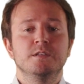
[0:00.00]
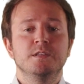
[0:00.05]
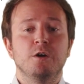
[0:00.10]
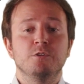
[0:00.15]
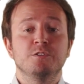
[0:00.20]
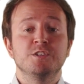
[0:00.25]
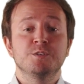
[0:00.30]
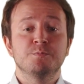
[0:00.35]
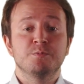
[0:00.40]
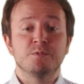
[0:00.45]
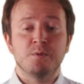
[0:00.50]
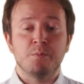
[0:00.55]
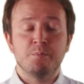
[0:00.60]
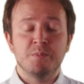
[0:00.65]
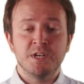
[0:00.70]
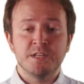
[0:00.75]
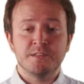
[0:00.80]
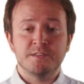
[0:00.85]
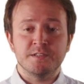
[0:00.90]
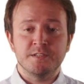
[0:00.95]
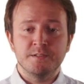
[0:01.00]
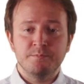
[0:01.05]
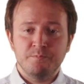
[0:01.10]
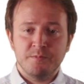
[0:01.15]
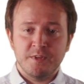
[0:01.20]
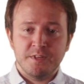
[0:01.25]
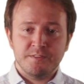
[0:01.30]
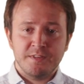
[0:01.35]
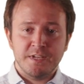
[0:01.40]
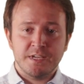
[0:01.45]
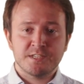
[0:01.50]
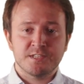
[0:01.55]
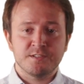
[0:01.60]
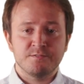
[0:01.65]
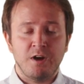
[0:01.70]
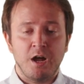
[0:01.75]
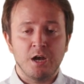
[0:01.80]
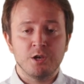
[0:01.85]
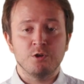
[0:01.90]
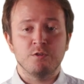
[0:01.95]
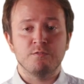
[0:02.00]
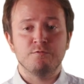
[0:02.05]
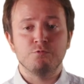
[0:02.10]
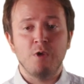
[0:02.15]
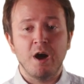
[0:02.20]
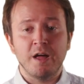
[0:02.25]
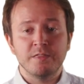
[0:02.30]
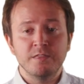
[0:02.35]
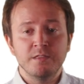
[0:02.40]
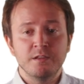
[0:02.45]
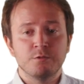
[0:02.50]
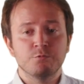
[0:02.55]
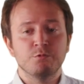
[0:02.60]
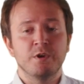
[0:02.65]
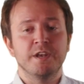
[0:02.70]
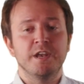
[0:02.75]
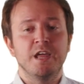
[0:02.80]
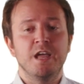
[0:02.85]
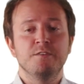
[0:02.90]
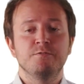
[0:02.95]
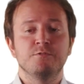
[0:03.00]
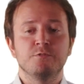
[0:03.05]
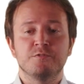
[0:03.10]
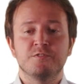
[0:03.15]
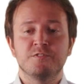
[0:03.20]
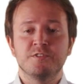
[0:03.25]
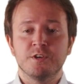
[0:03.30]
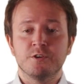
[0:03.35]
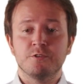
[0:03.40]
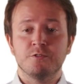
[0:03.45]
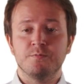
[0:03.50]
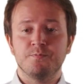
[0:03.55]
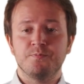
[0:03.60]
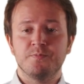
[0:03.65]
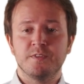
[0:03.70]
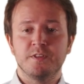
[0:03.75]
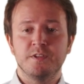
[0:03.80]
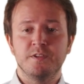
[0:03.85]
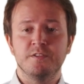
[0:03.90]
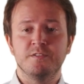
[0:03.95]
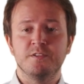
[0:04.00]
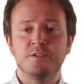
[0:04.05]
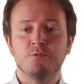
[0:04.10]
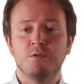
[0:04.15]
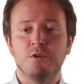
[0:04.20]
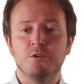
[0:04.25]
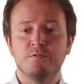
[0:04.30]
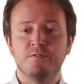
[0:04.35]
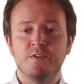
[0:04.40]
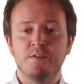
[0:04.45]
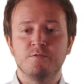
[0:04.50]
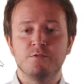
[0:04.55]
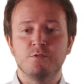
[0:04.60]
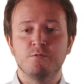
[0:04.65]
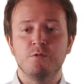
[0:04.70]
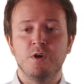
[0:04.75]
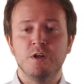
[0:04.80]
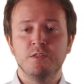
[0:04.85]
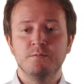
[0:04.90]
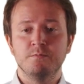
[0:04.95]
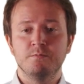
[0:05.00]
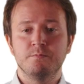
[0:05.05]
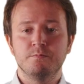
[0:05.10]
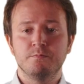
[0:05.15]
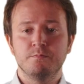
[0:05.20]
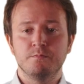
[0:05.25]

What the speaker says: Now, this probability takes the value of 1 when f of 0 is equal to f of 1,